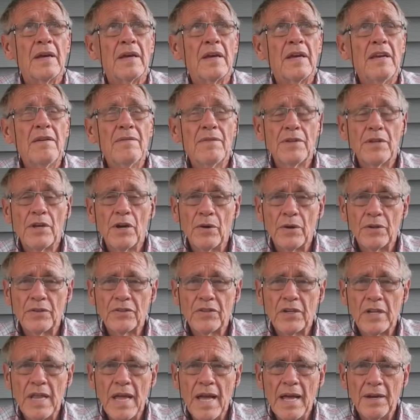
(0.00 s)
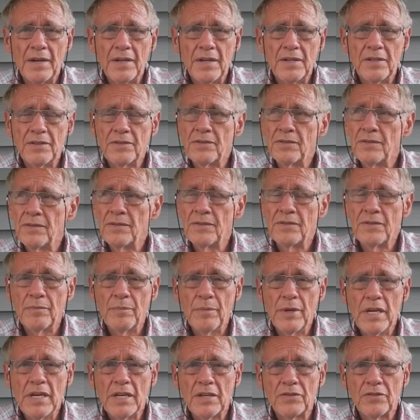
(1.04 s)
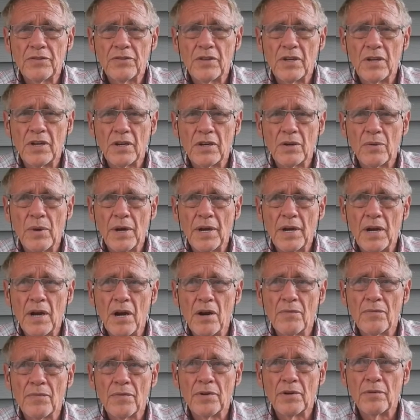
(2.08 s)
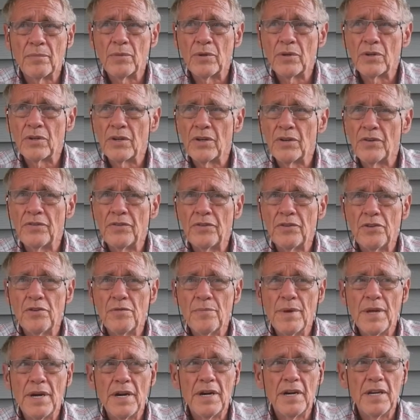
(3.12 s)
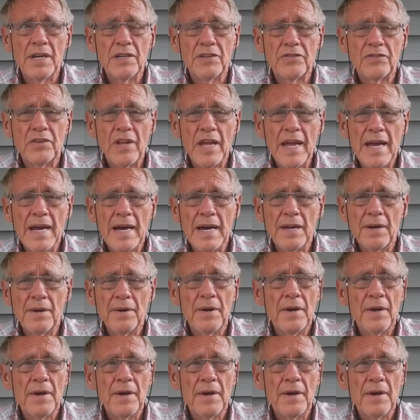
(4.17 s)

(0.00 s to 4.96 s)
Even though it's cloudy, to me it's quite comfortable because the humidity is down